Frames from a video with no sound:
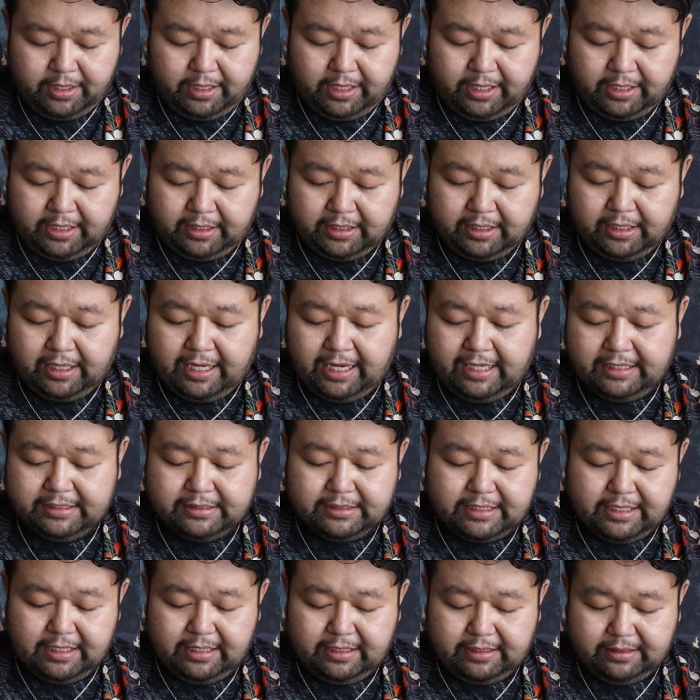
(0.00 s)
And then the
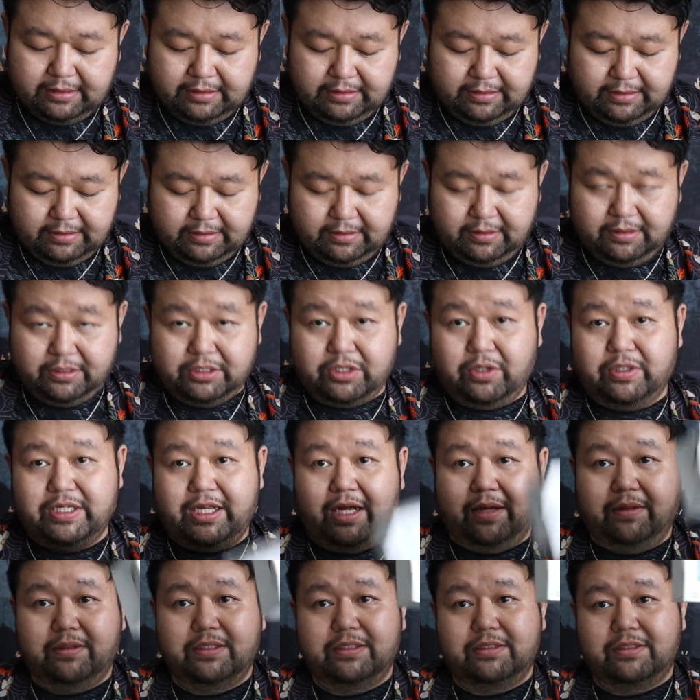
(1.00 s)
last thing, so
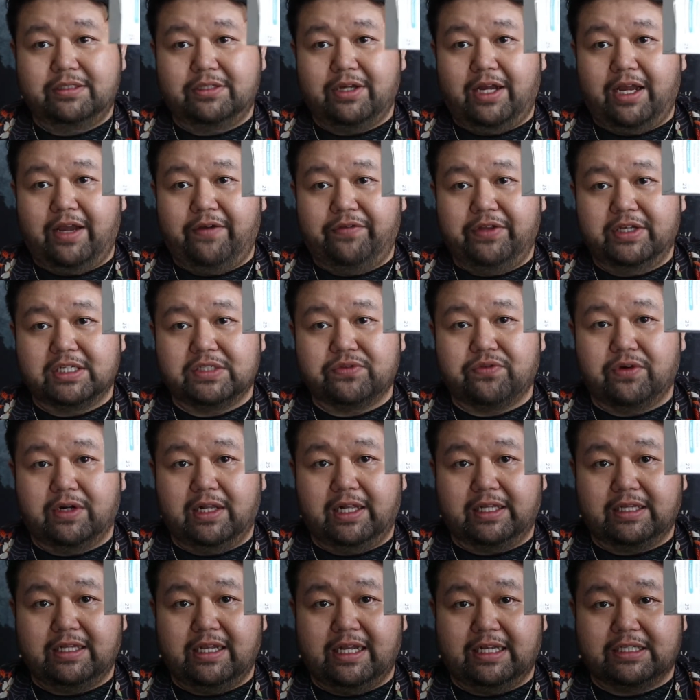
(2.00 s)
I have this for
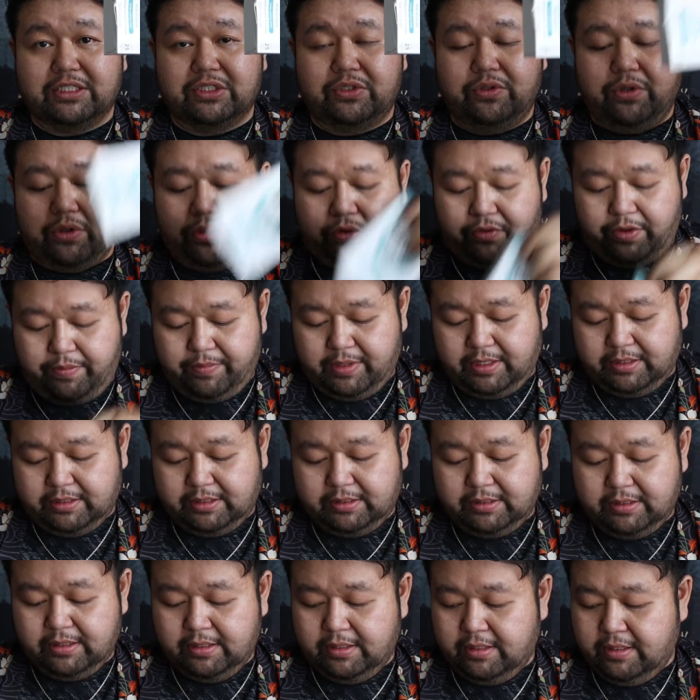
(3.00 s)
like the next 2 to 3
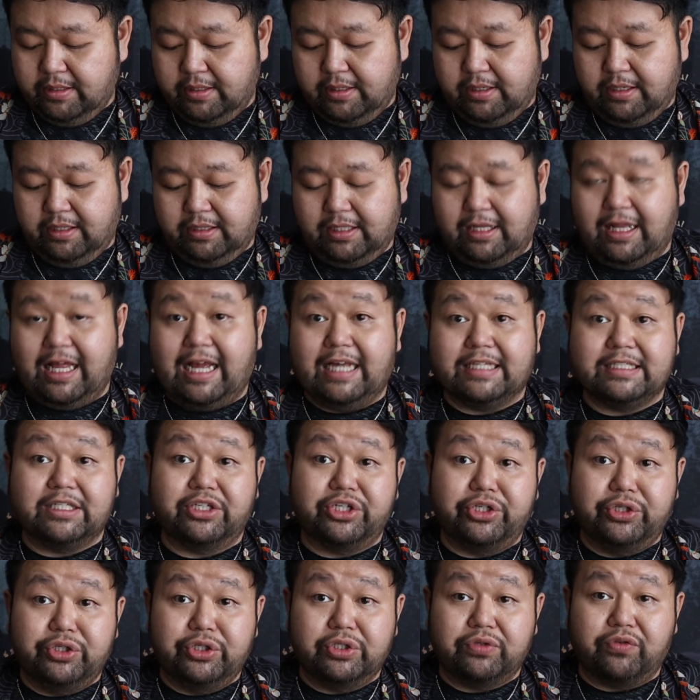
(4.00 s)
months. The last
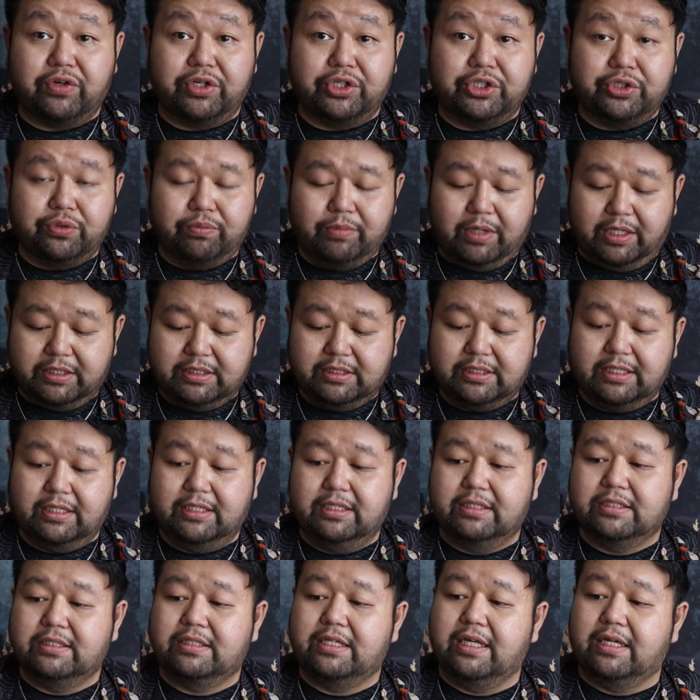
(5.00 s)
thing you use for 2 months
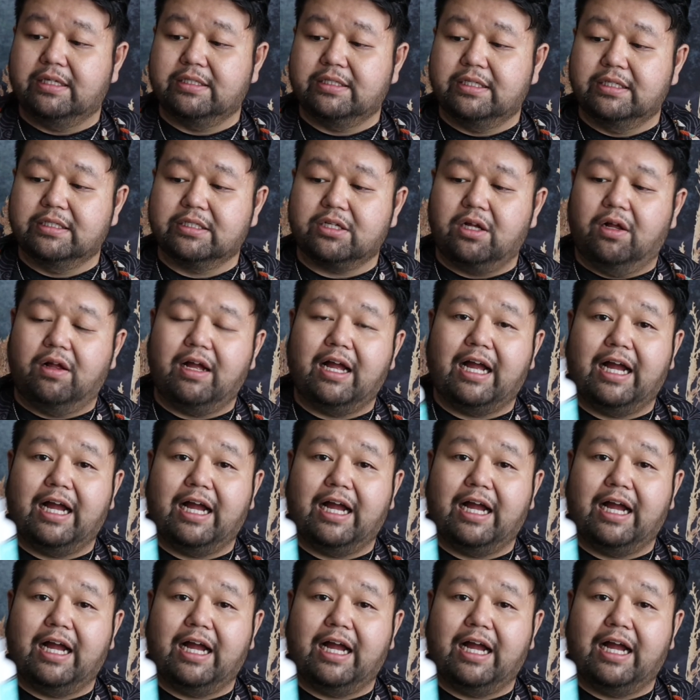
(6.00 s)
is this. It's called